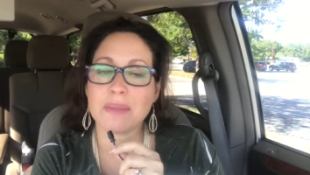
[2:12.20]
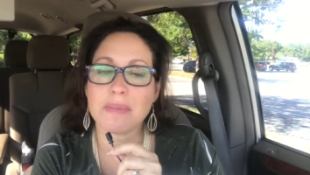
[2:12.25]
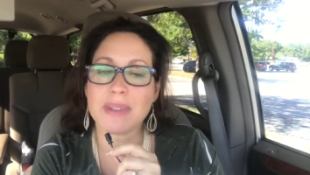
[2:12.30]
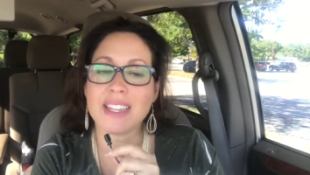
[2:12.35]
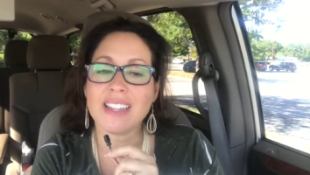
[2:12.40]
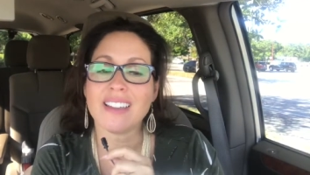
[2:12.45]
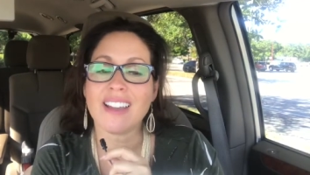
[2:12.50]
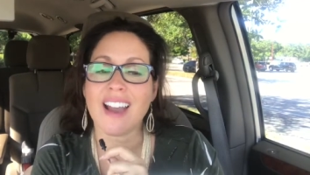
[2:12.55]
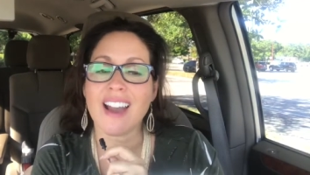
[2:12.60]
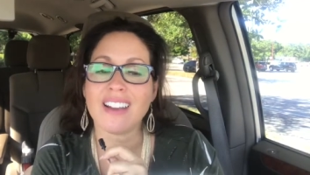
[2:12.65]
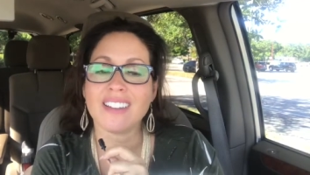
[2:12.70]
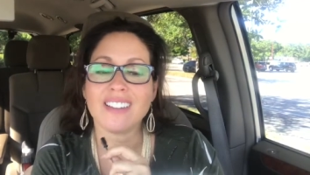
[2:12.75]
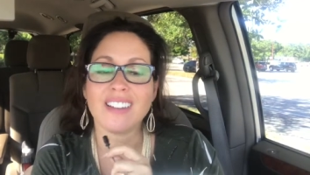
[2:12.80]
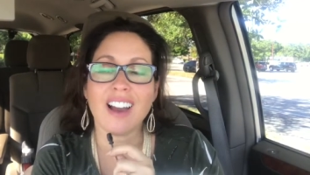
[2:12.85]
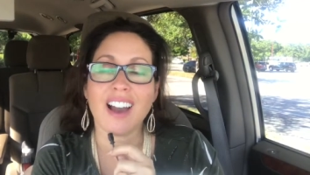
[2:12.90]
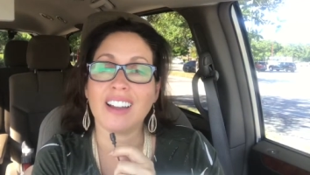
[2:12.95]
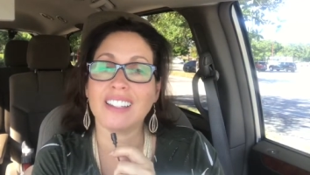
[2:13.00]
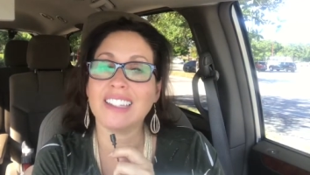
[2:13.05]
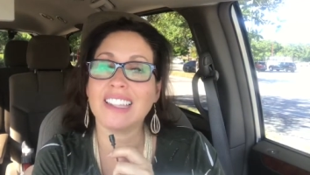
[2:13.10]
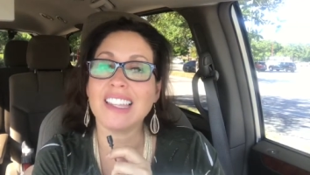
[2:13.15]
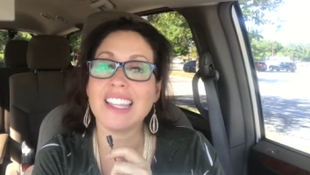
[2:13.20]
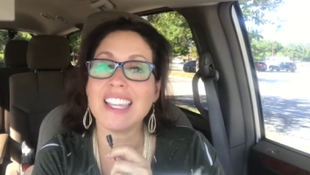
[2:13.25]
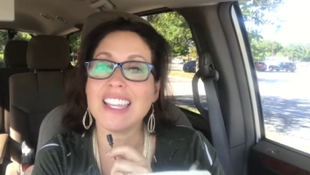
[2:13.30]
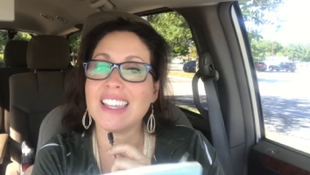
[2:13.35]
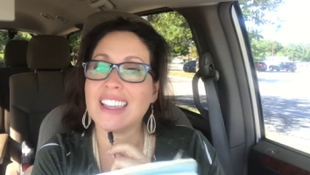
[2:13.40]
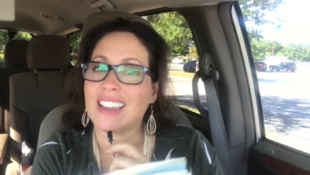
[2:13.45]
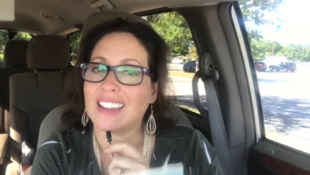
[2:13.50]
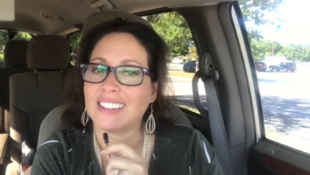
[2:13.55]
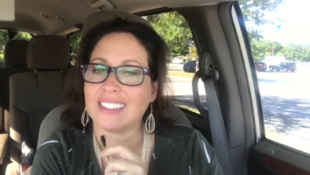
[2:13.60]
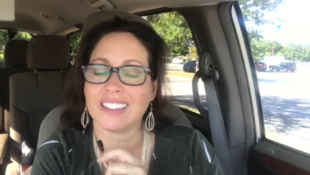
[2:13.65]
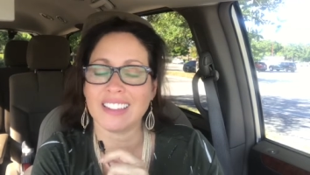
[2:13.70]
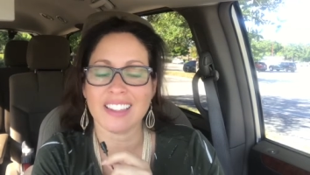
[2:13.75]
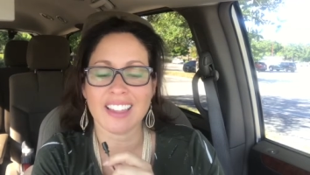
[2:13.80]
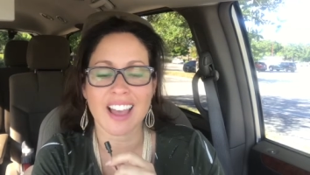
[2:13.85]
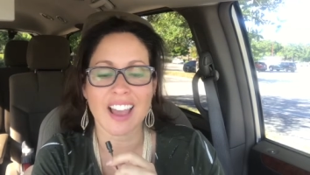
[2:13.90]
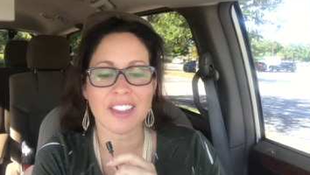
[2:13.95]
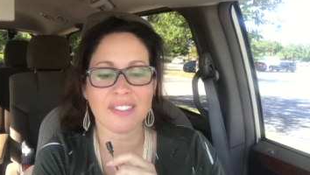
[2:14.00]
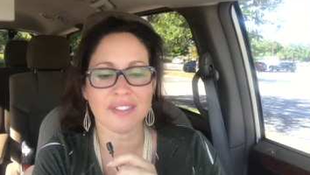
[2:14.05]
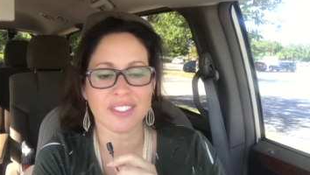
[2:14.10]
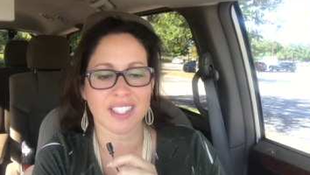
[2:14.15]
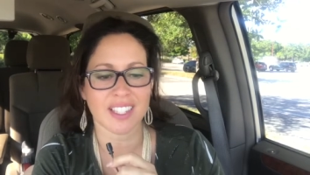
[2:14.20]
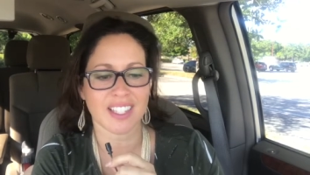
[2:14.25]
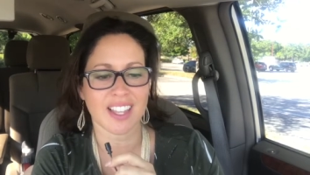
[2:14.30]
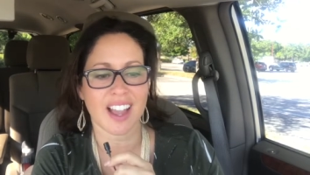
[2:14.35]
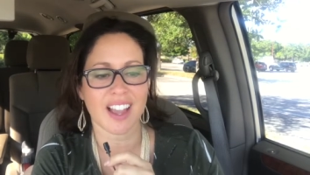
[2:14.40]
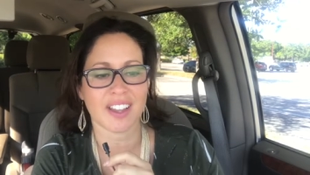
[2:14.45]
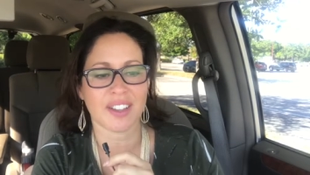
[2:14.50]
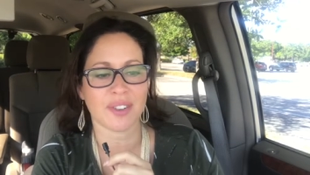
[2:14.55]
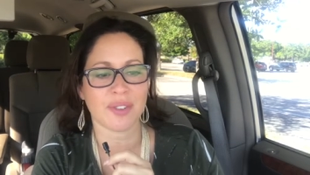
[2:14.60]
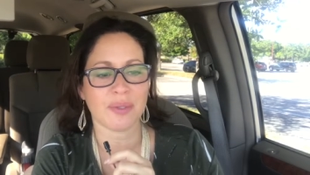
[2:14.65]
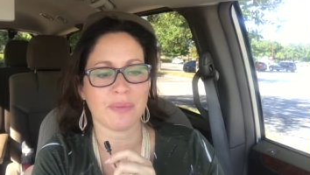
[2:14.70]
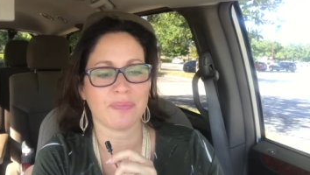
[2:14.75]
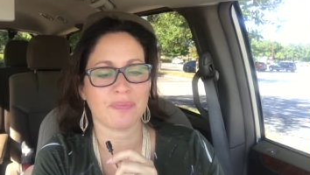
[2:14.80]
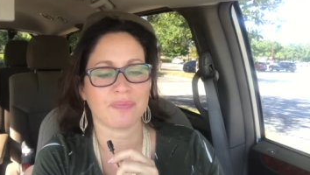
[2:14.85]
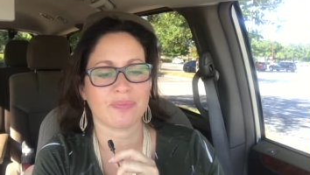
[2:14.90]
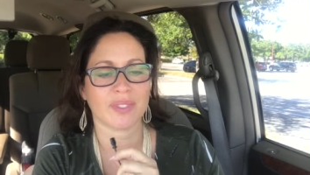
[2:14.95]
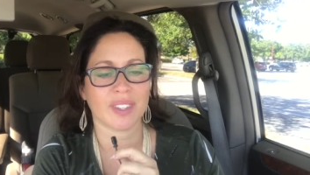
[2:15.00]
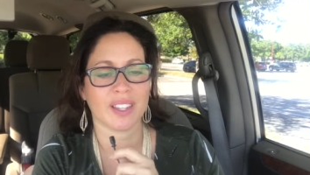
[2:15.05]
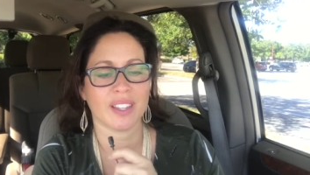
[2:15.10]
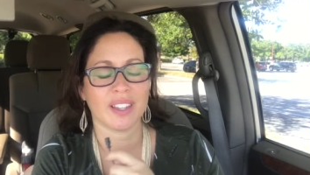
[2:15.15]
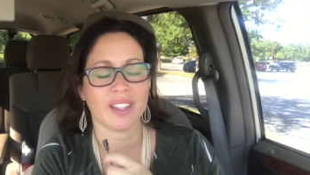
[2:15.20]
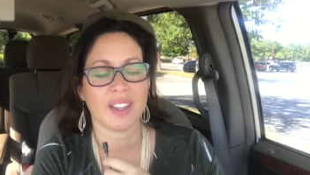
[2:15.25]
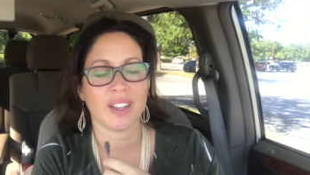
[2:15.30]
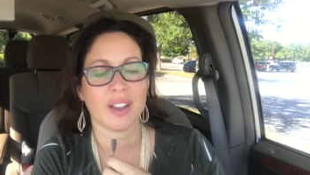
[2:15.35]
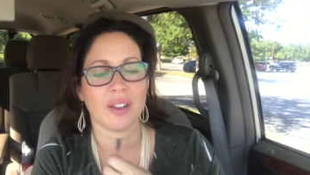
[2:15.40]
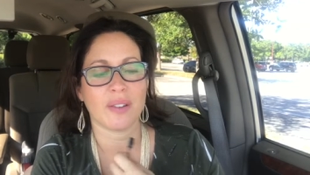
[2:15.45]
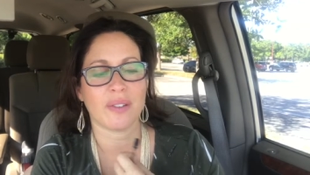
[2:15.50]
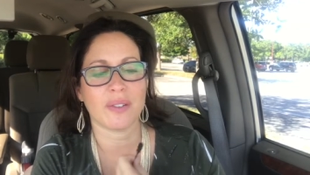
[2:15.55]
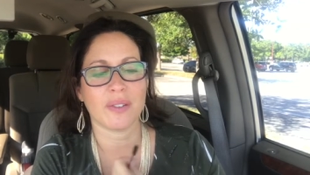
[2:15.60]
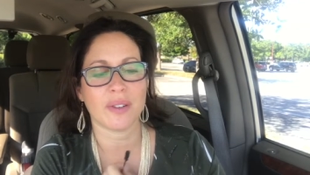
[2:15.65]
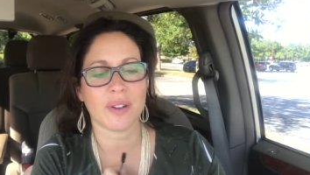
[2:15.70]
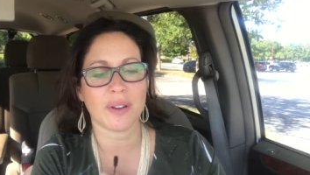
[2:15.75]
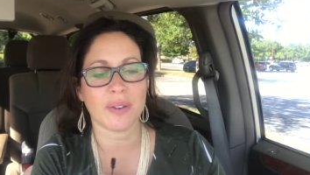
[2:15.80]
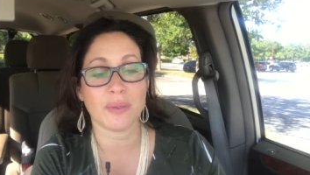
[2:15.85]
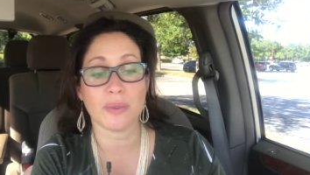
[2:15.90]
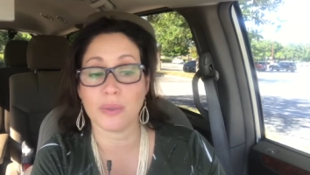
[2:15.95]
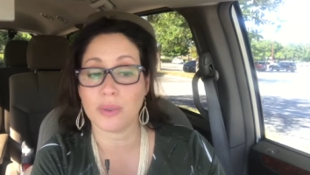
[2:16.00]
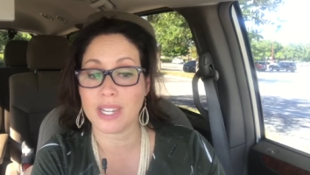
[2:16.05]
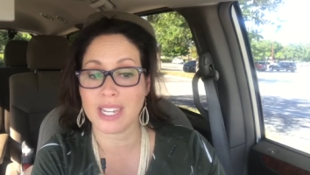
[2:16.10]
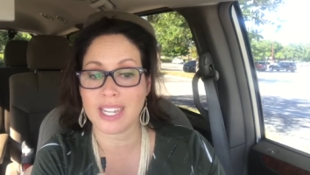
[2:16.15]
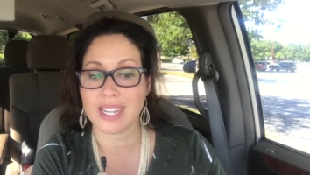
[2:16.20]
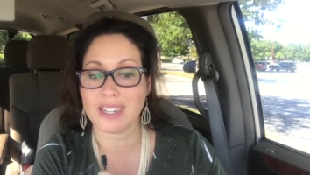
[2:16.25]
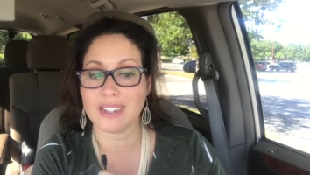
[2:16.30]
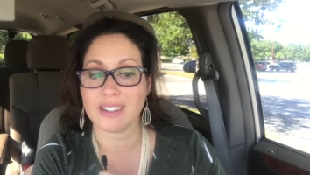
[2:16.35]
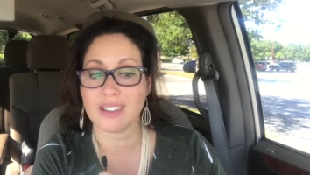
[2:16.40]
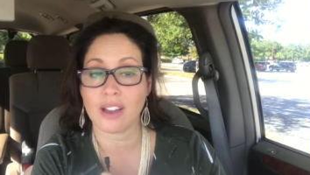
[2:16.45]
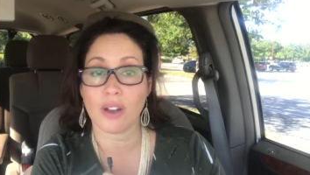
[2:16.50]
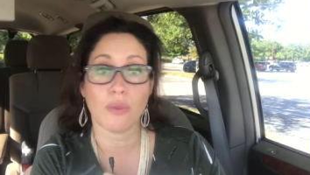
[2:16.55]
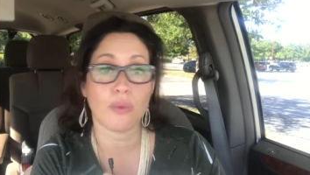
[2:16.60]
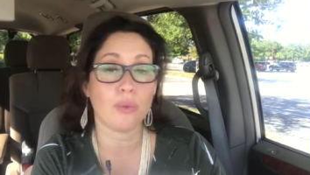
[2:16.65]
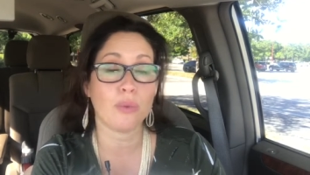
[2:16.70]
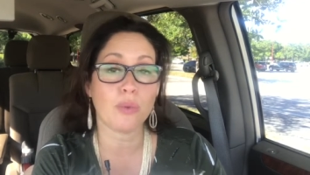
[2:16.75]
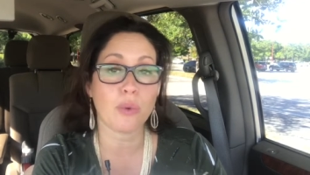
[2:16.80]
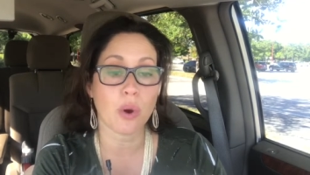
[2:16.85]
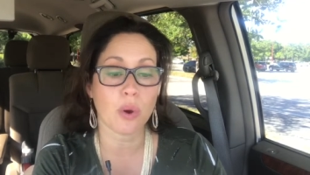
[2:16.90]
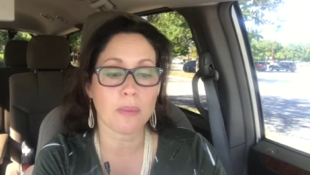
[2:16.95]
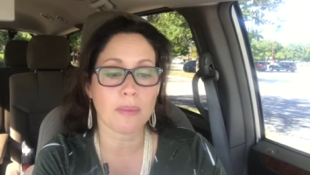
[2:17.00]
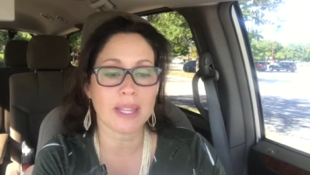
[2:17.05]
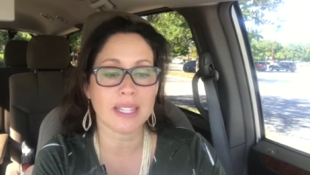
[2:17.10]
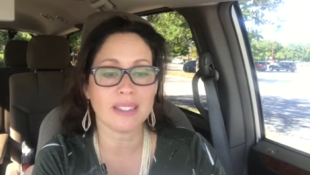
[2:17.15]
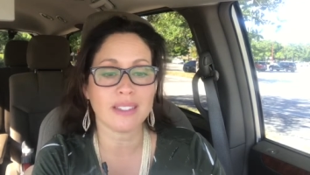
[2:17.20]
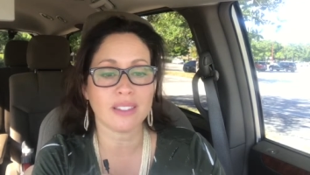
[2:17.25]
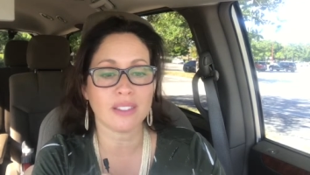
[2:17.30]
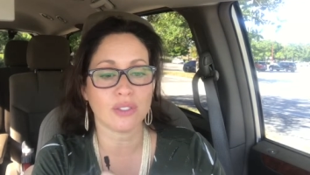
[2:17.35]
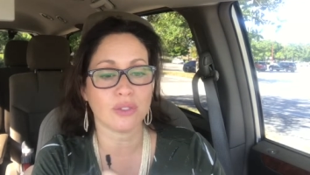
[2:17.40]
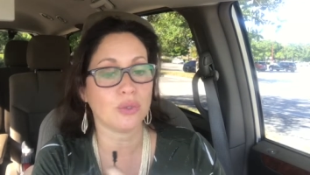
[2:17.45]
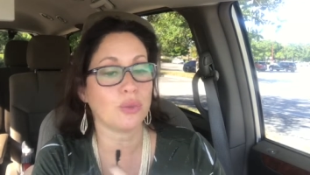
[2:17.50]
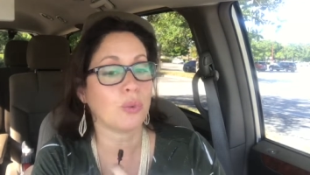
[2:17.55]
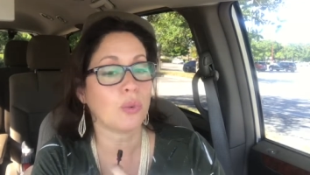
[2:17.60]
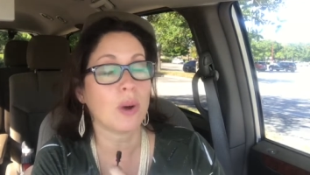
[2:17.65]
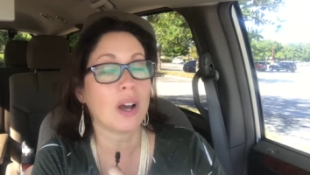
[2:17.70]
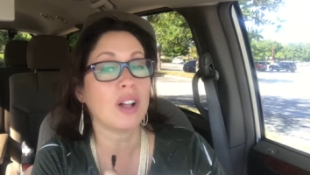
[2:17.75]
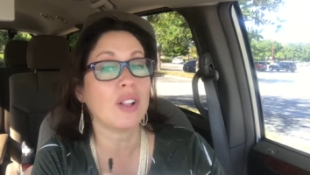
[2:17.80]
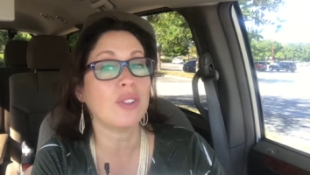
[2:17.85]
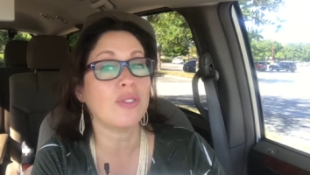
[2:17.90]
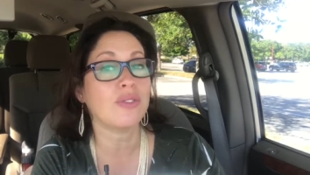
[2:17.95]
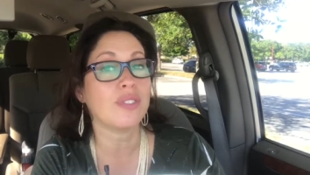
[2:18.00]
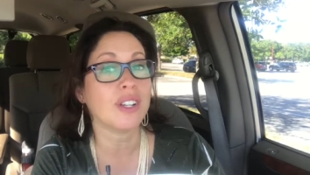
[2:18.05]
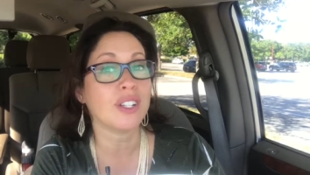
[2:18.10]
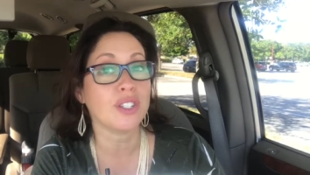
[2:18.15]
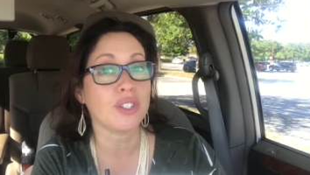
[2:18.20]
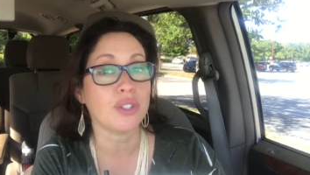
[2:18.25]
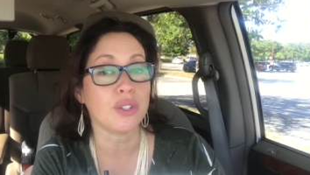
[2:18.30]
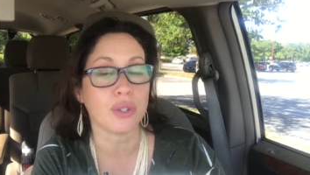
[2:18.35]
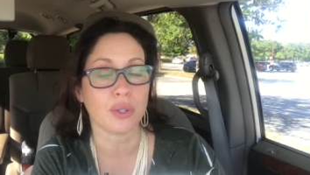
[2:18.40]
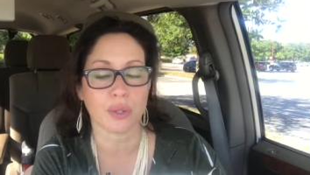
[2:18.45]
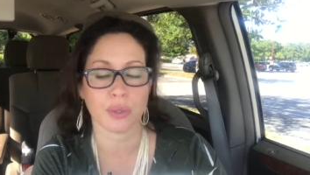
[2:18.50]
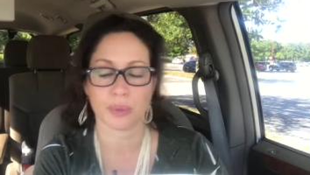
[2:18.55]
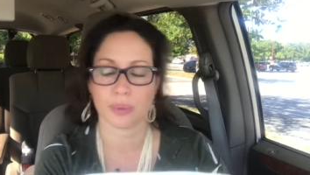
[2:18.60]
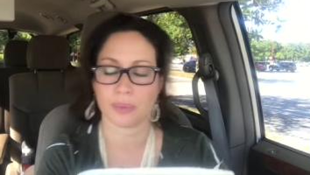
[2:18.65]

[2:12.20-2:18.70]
living a godly lifestyle. Read Romans 12 2.